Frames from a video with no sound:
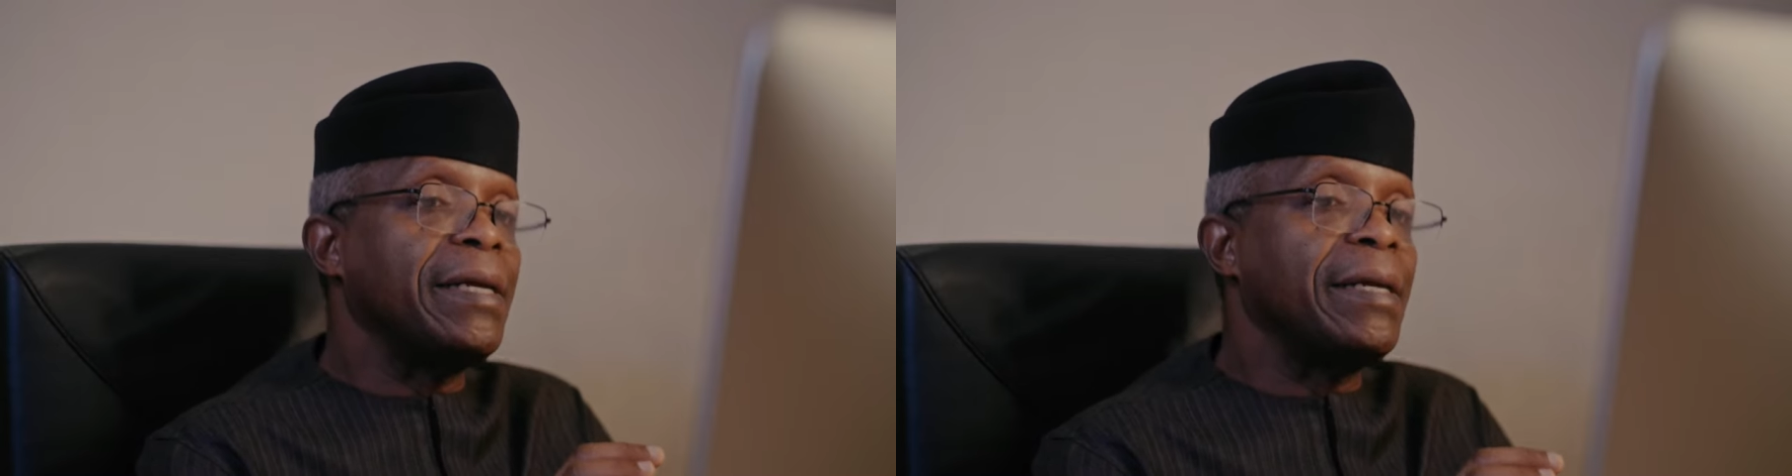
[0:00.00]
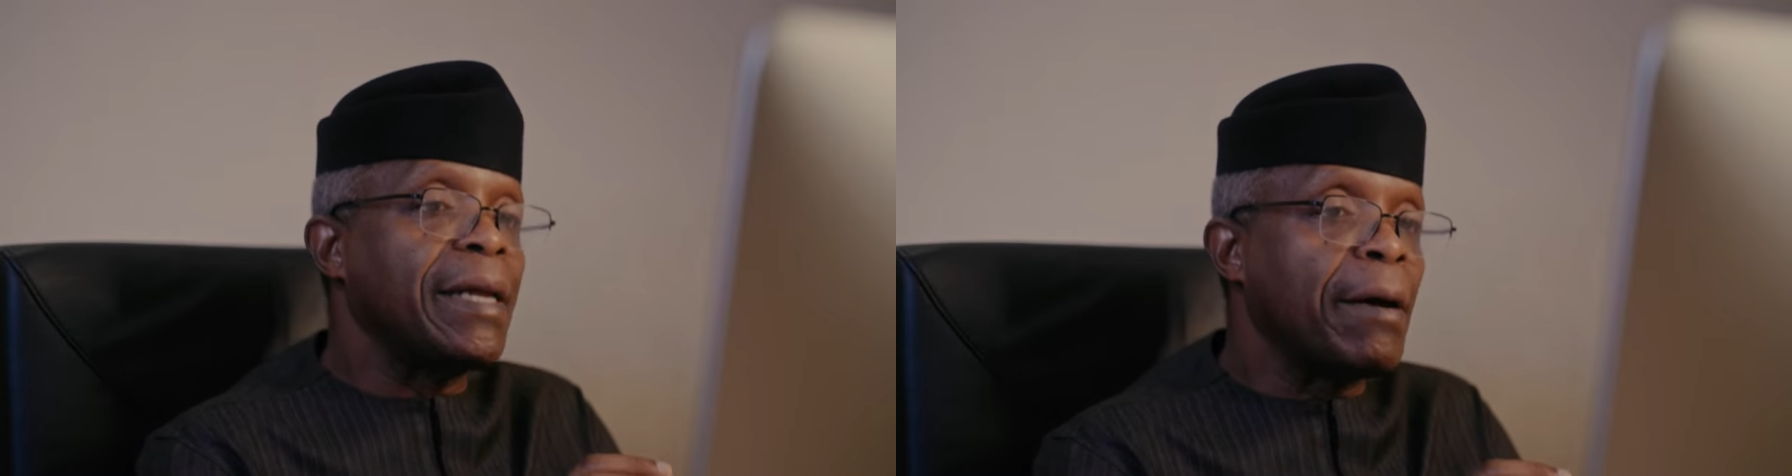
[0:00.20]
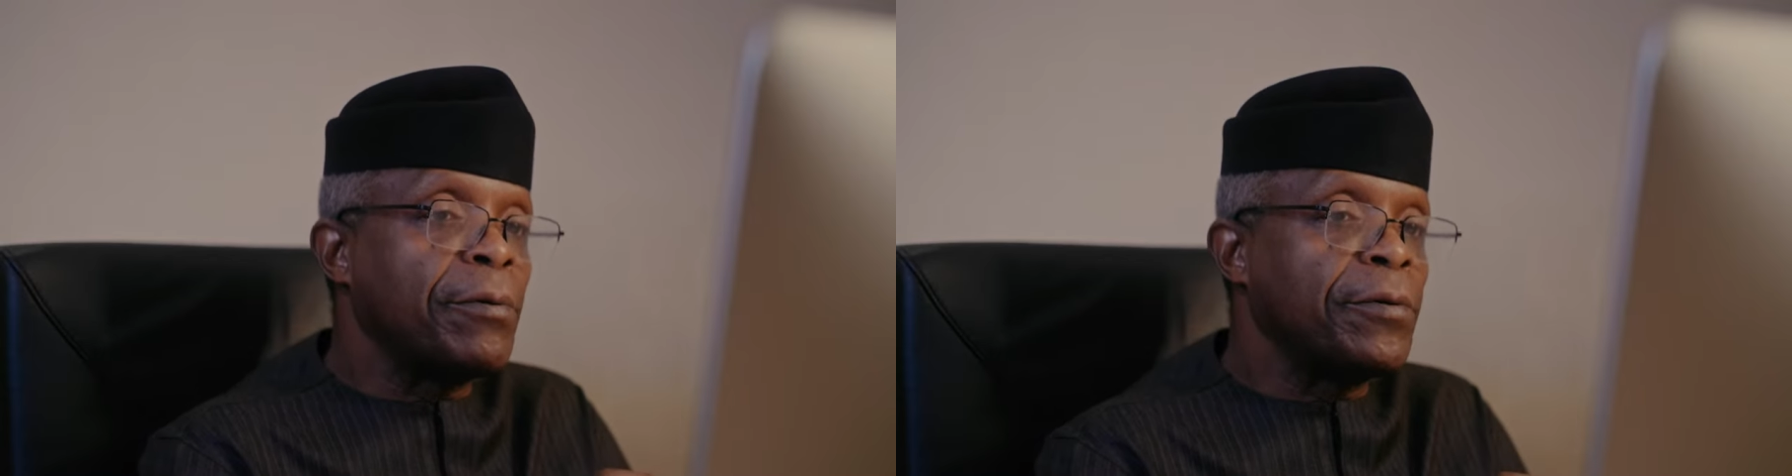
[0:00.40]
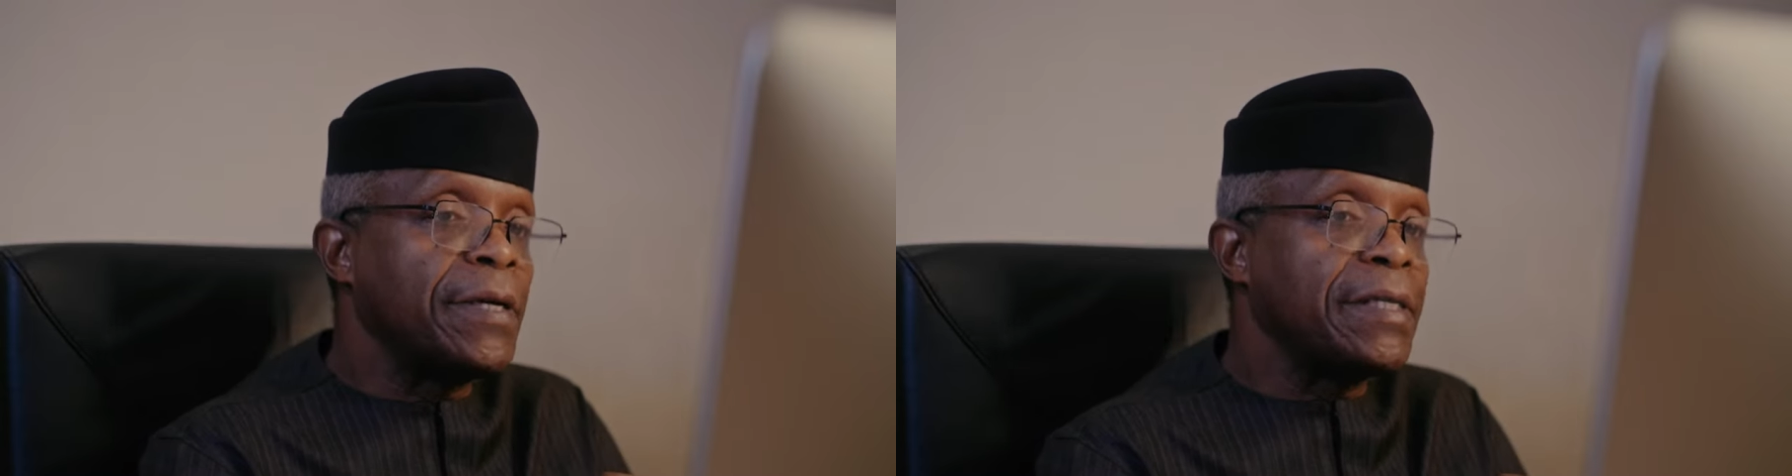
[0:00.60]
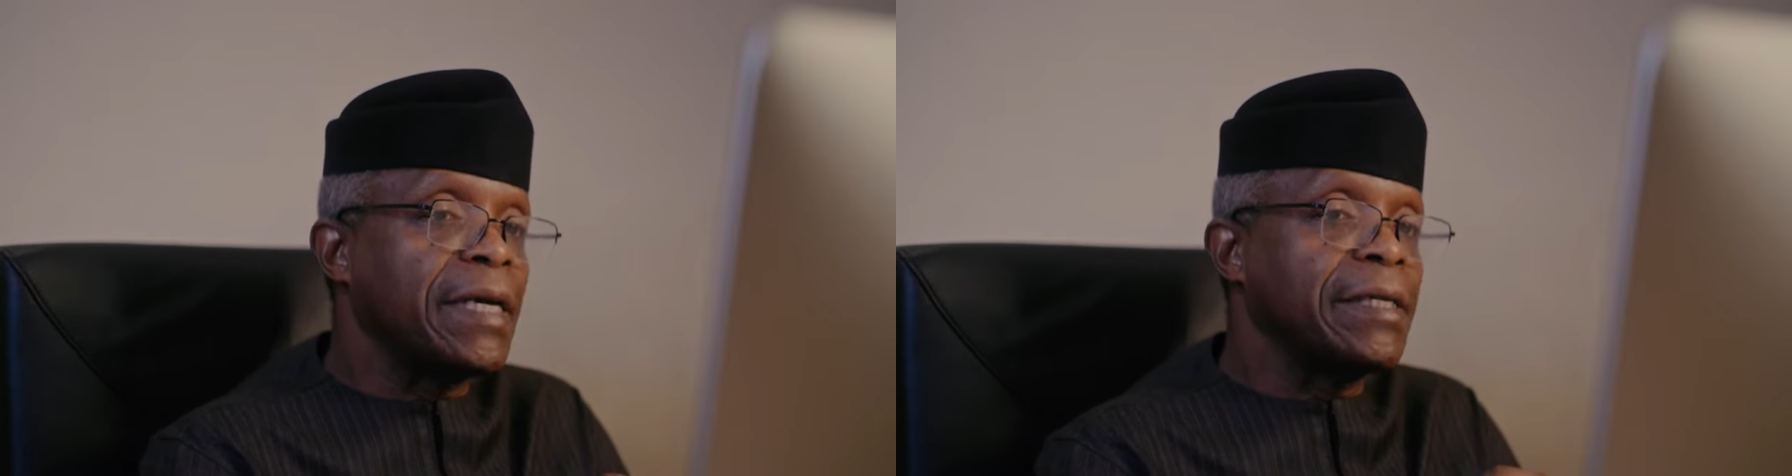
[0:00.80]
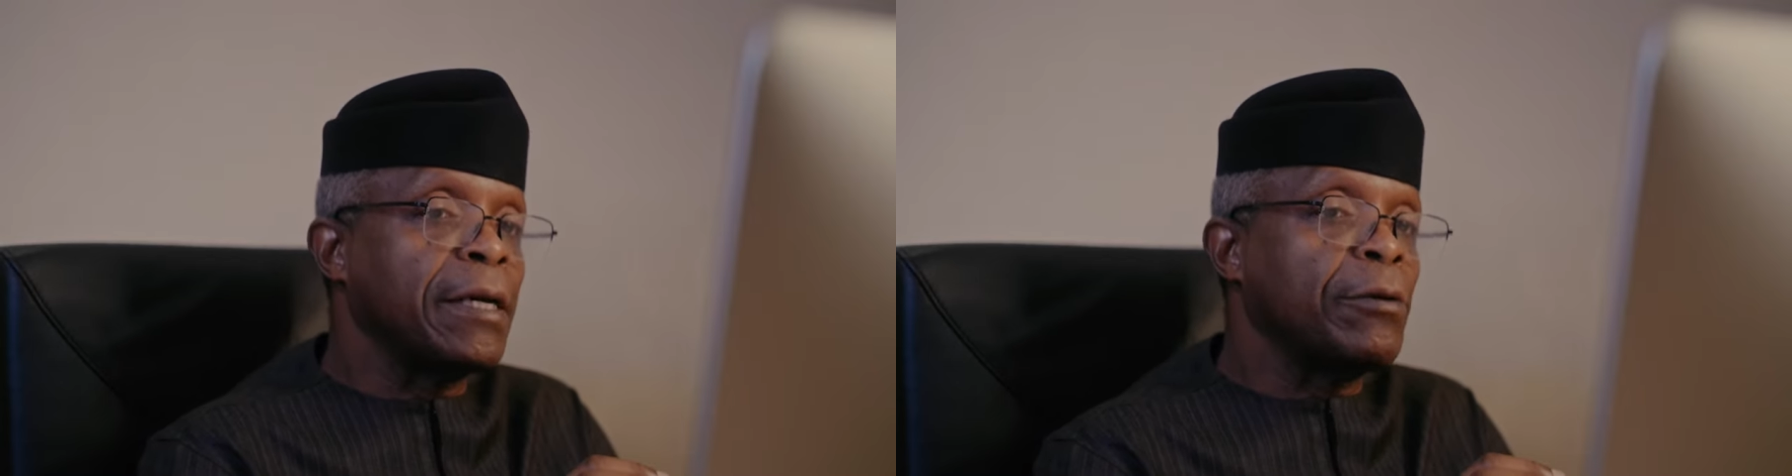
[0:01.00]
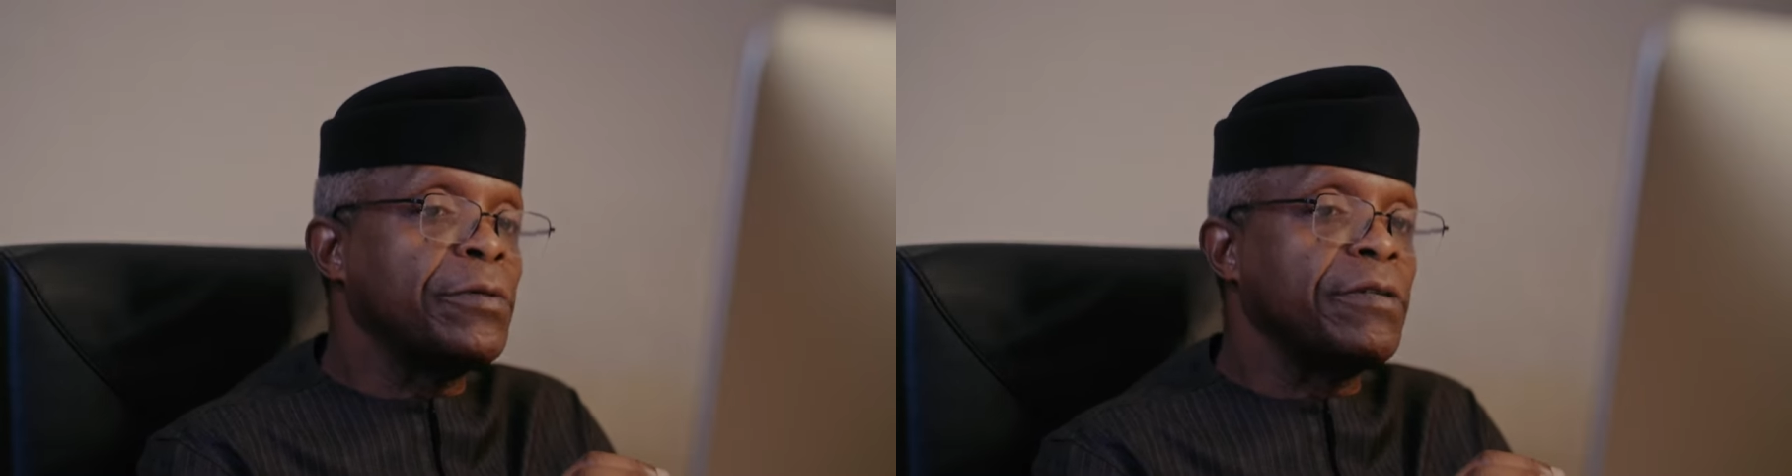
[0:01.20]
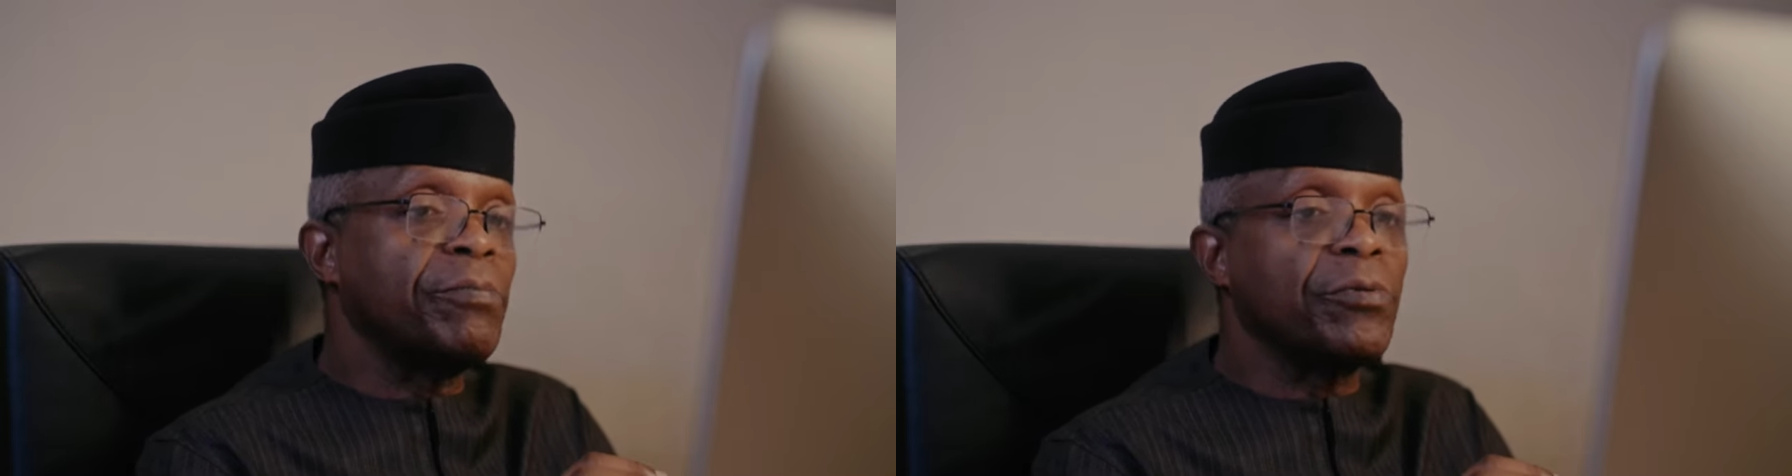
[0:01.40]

elaborate and inclusive